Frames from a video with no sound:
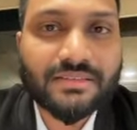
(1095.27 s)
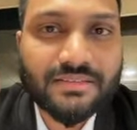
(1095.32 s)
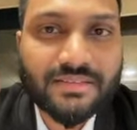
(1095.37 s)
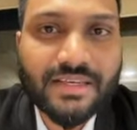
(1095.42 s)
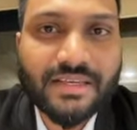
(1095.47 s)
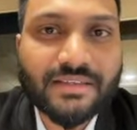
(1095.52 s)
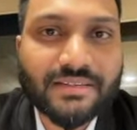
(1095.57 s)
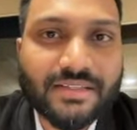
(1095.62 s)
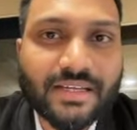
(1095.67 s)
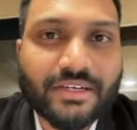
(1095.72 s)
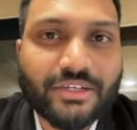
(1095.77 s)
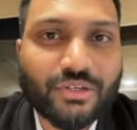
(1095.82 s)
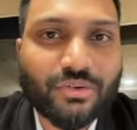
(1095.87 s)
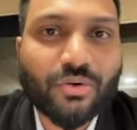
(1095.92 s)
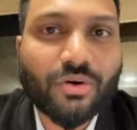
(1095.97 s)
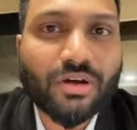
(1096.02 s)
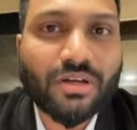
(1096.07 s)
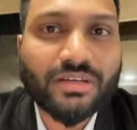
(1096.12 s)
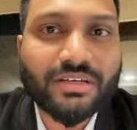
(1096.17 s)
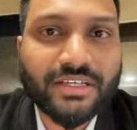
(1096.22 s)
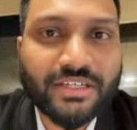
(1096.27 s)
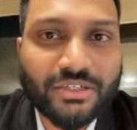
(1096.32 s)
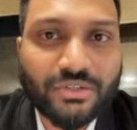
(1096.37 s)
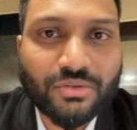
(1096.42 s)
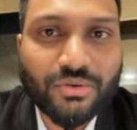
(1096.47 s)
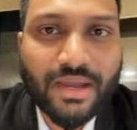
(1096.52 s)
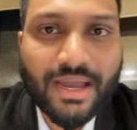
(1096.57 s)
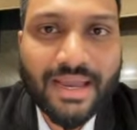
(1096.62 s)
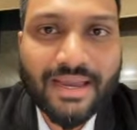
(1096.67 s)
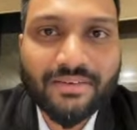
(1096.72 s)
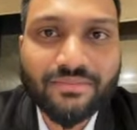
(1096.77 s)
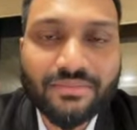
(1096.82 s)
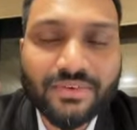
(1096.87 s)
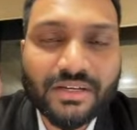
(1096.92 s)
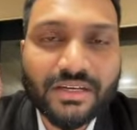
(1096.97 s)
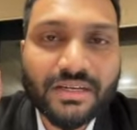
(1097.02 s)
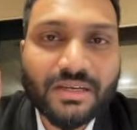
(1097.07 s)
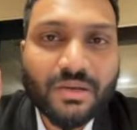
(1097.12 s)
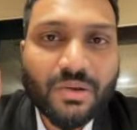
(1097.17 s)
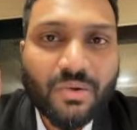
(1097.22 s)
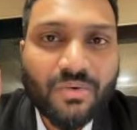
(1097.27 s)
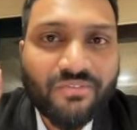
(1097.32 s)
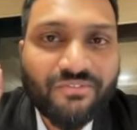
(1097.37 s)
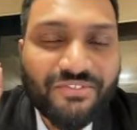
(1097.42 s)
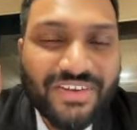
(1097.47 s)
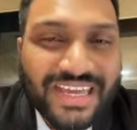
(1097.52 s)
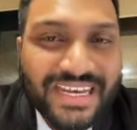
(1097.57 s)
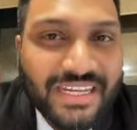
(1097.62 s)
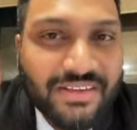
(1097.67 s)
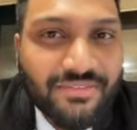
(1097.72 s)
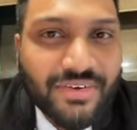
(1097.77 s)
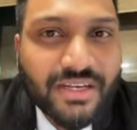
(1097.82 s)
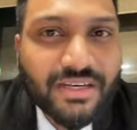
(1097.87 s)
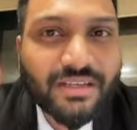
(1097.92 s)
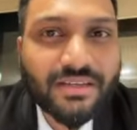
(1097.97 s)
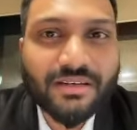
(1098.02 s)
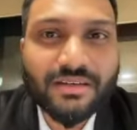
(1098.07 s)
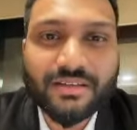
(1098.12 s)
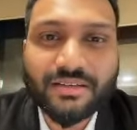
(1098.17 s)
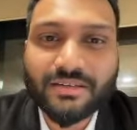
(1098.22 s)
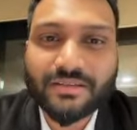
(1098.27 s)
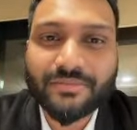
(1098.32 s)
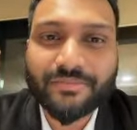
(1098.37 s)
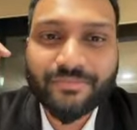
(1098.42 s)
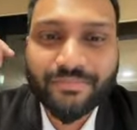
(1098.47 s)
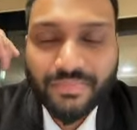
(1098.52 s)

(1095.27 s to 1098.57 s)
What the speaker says: thing that you all need to have very, very clear.